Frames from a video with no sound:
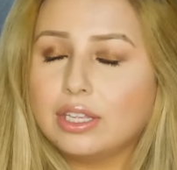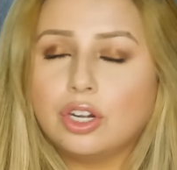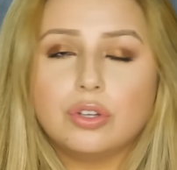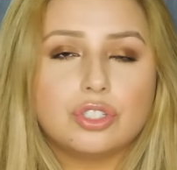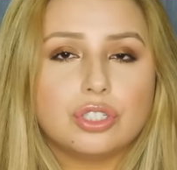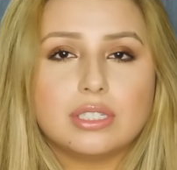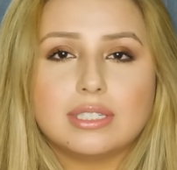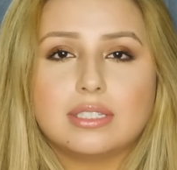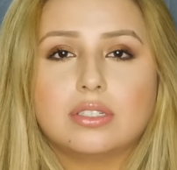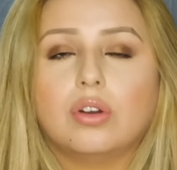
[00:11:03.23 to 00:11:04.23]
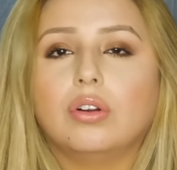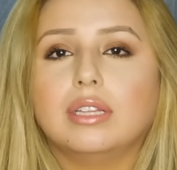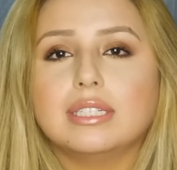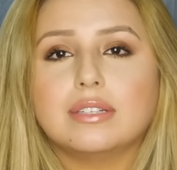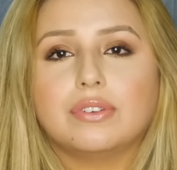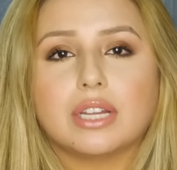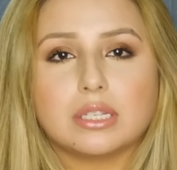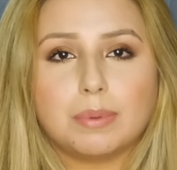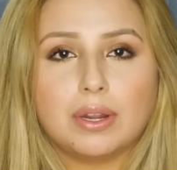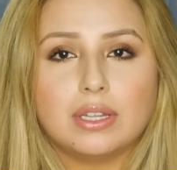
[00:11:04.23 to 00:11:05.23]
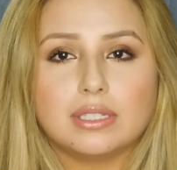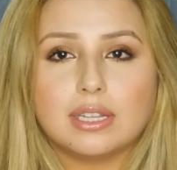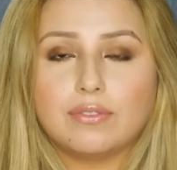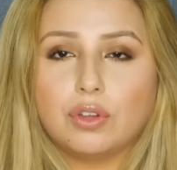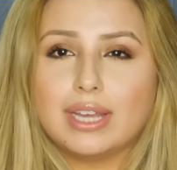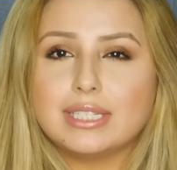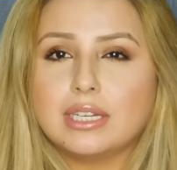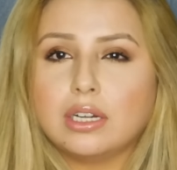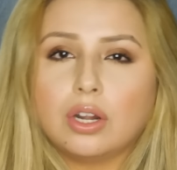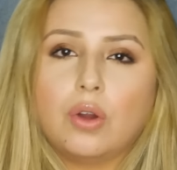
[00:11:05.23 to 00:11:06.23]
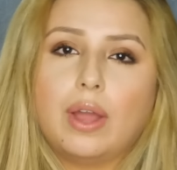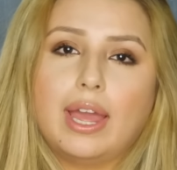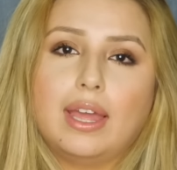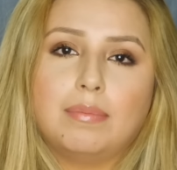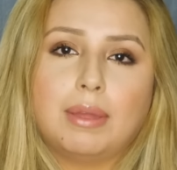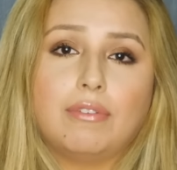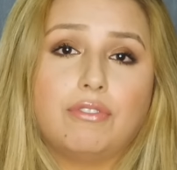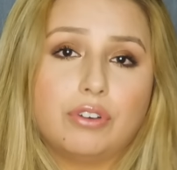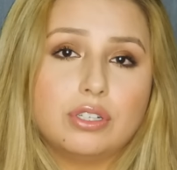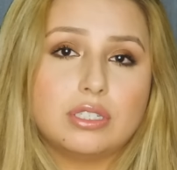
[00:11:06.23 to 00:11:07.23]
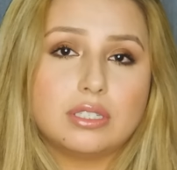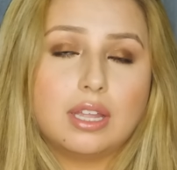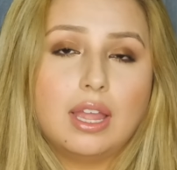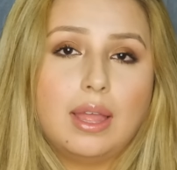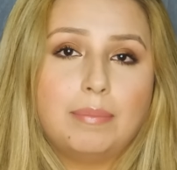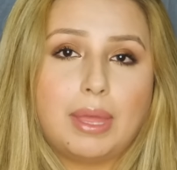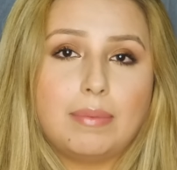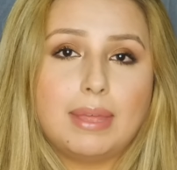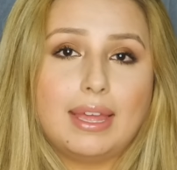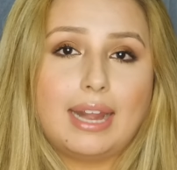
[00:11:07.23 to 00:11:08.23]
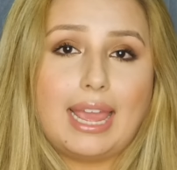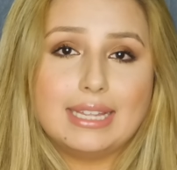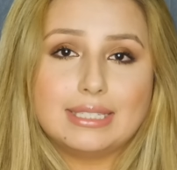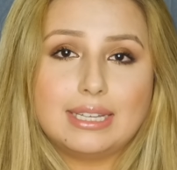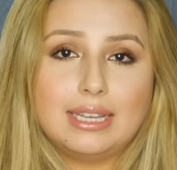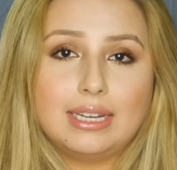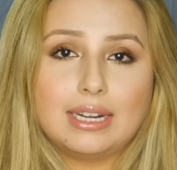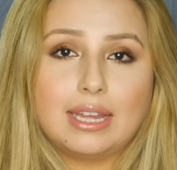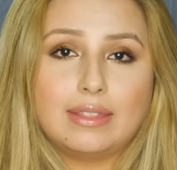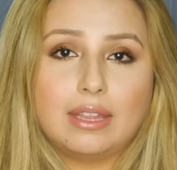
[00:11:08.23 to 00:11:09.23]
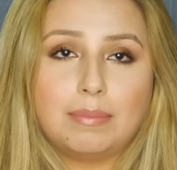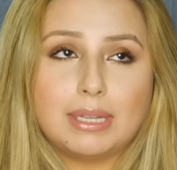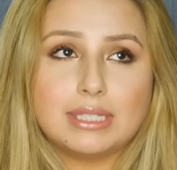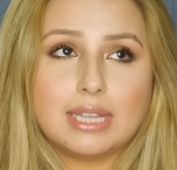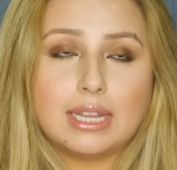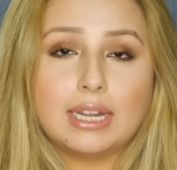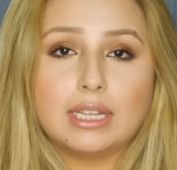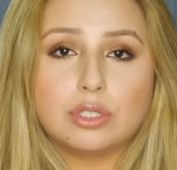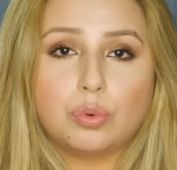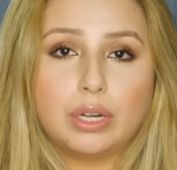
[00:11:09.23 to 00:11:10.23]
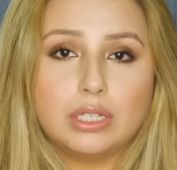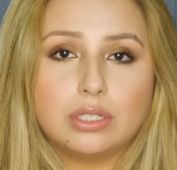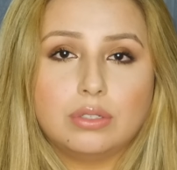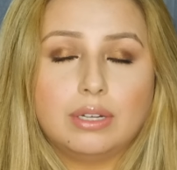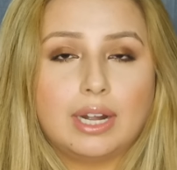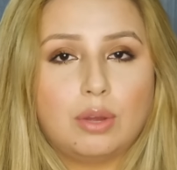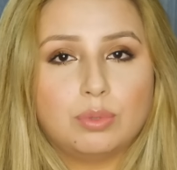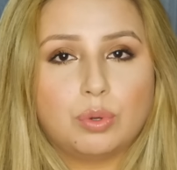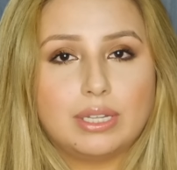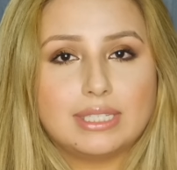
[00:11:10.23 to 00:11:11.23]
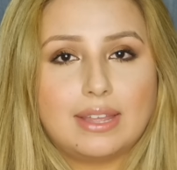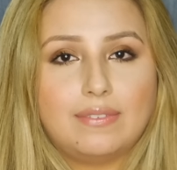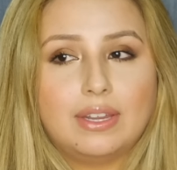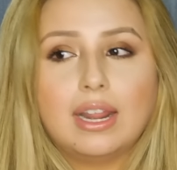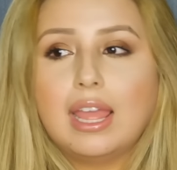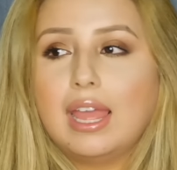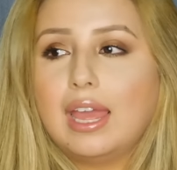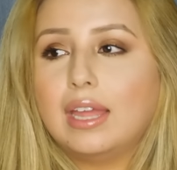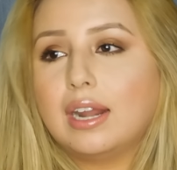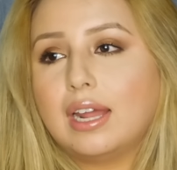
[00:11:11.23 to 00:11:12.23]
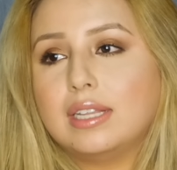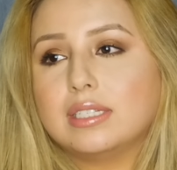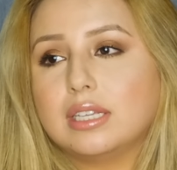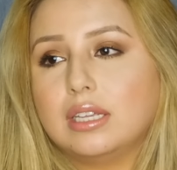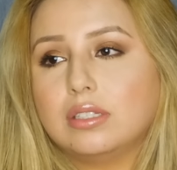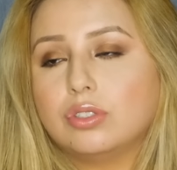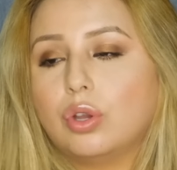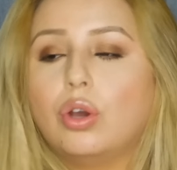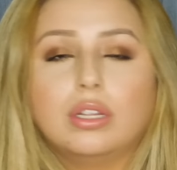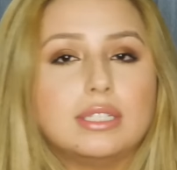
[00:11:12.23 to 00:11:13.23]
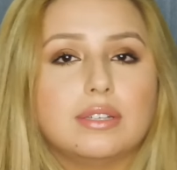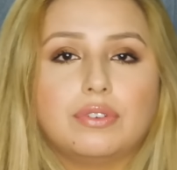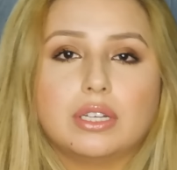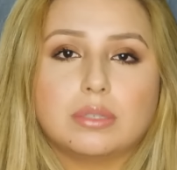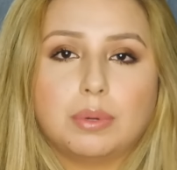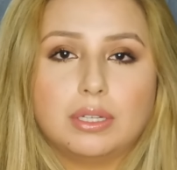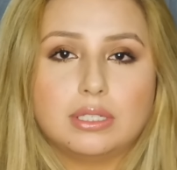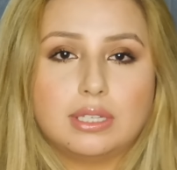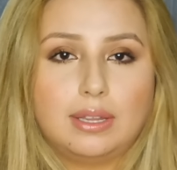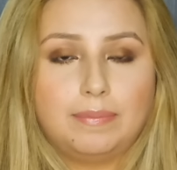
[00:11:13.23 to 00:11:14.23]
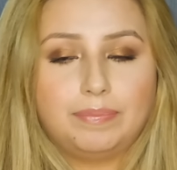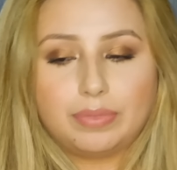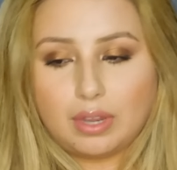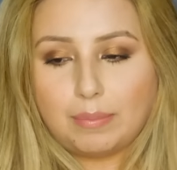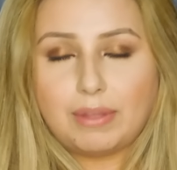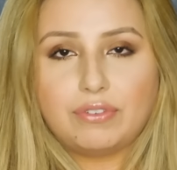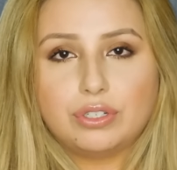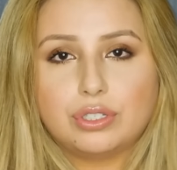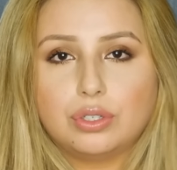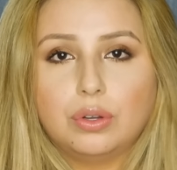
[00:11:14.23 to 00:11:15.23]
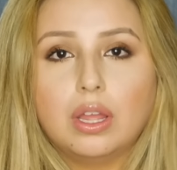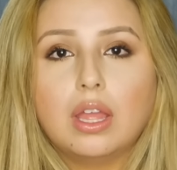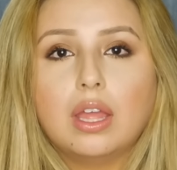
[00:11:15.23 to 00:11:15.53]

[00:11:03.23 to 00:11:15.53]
You know, it's just a totally different experience. If you guys didn't know, I had my first baby at 18 and then my second at 22, and now I'm 27. And honestly, totally different experience than my first two.